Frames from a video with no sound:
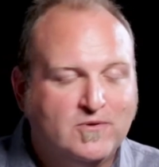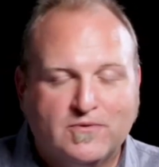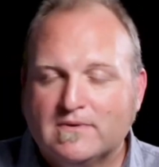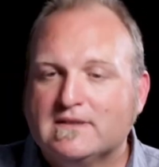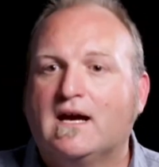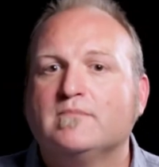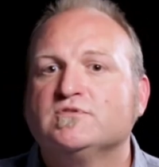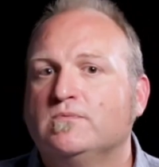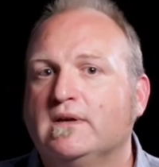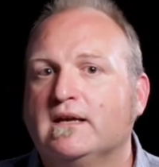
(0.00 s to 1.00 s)
to 3 times
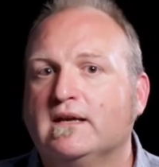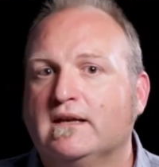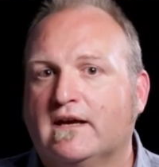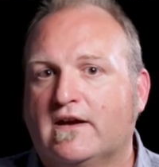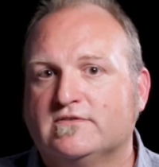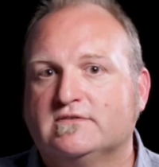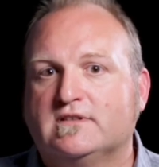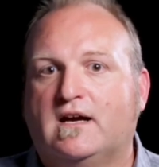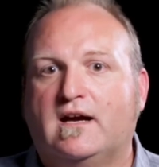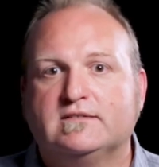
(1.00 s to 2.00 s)
a week getting
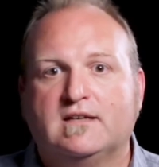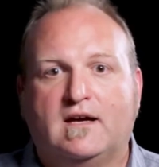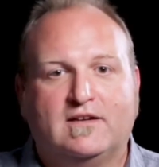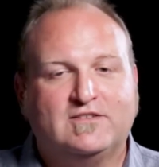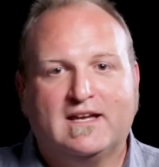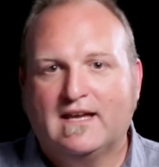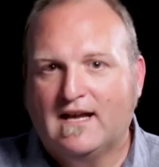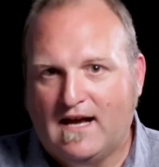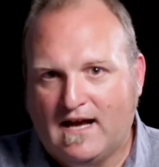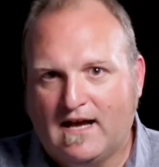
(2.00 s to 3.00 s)
exercise, taking a
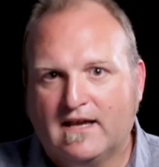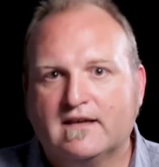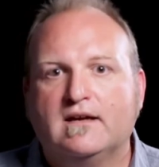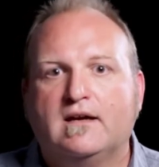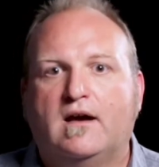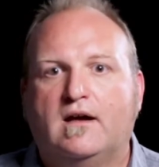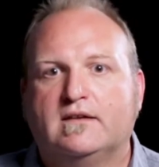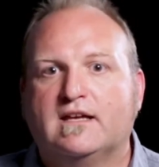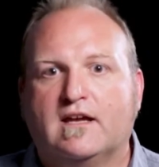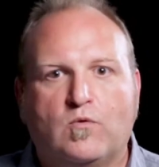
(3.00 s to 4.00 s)
hike,
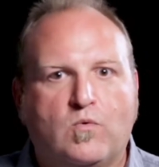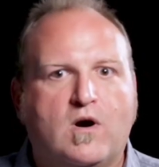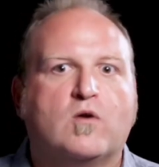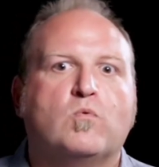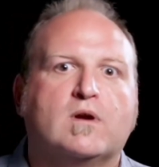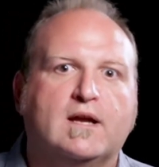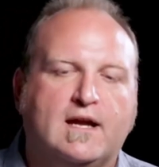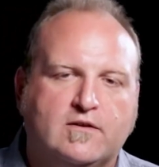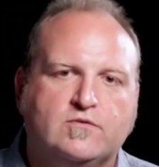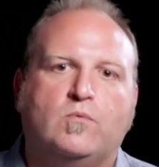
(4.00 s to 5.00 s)
taking a walk, working
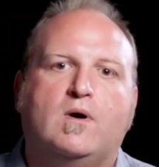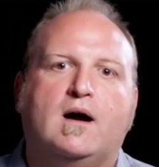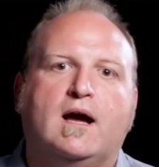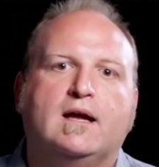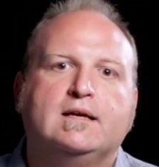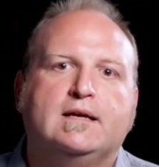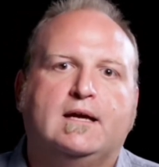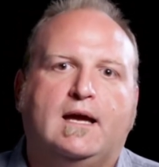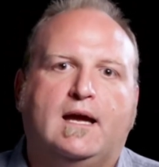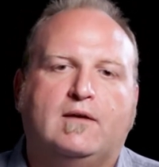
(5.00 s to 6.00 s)
out at the Y.
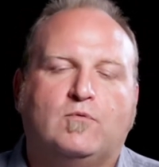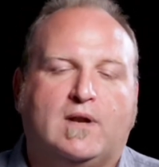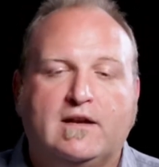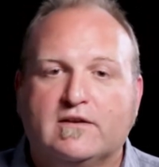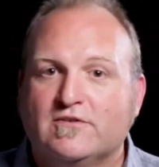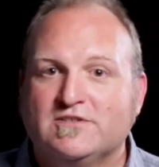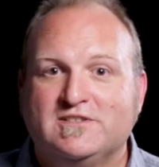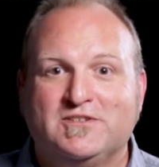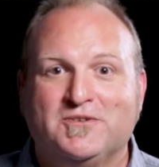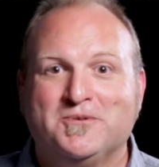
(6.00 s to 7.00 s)
And what I'd encourage you
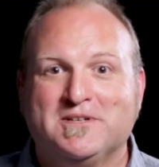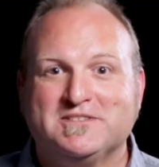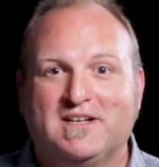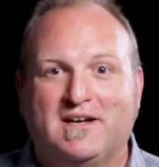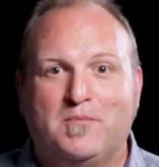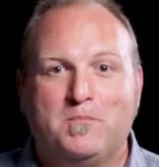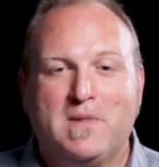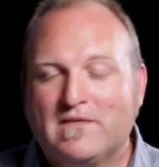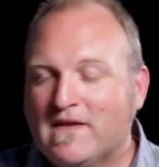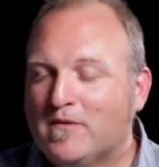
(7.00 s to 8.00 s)
to do is
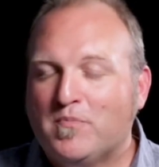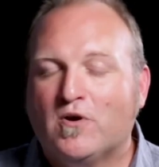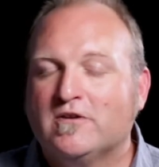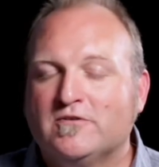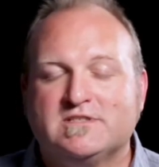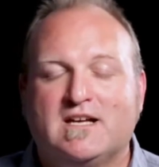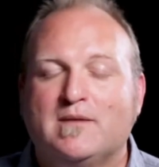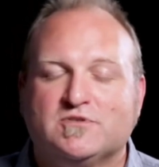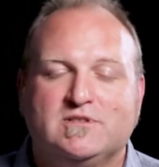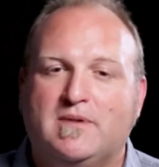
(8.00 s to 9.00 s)
make that a part of your
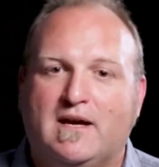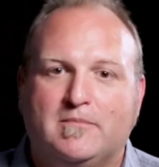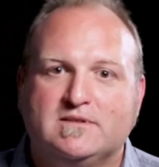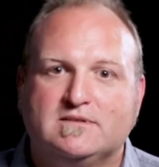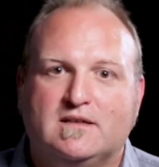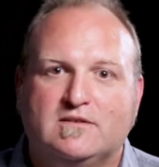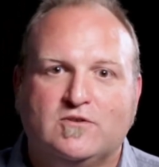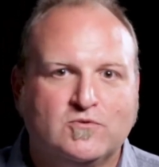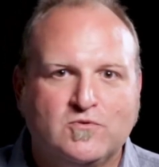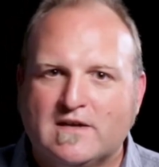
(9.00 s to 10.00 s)
discipleship habits.
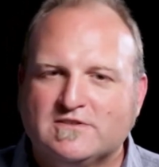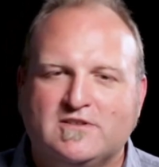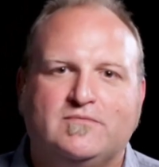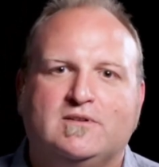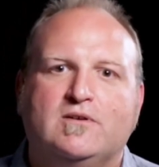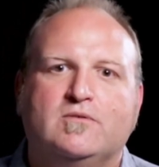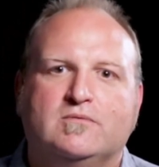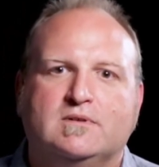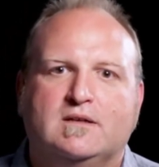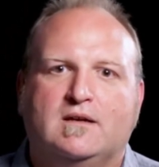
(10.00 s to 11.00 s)
Don't do that stuff alone.